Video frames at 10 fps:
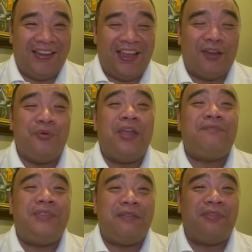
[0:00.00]
And we
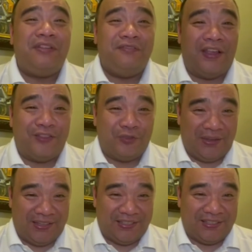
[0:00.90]
have deep
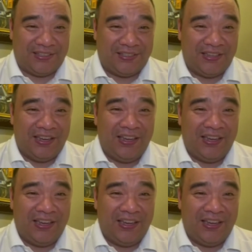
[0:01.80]
inventories.